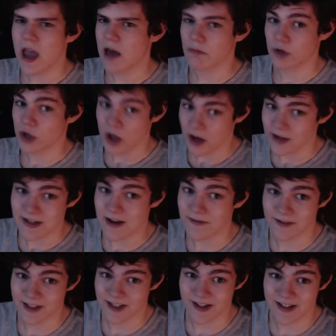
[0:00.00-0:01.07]
and we're not
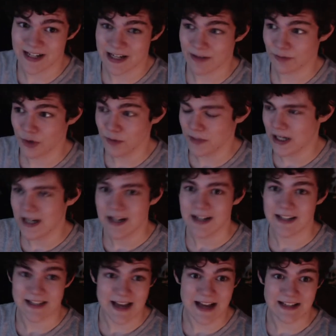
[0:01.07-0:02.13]
definitely not getting a Roomba
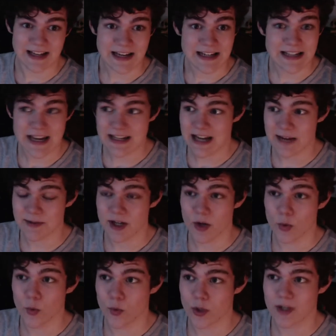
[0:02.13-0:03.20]
because that has like ten times
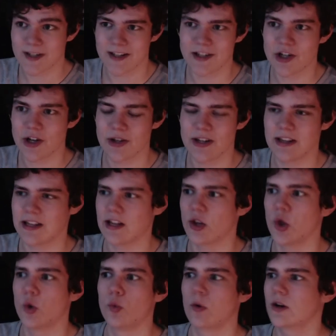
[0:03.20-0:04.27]
worse suction than
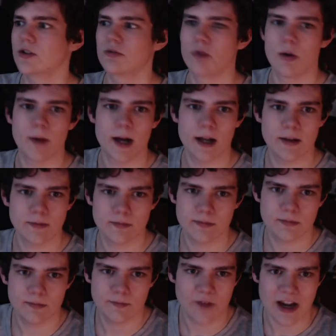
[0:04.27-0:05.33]
like the worst robot
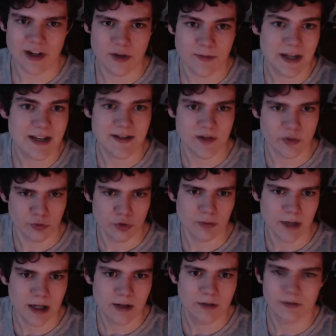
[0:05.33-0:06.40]
vacuum that isn't a
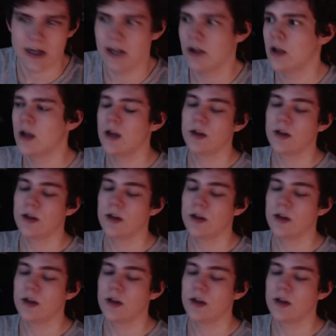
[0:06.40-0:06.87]
Roomba, right?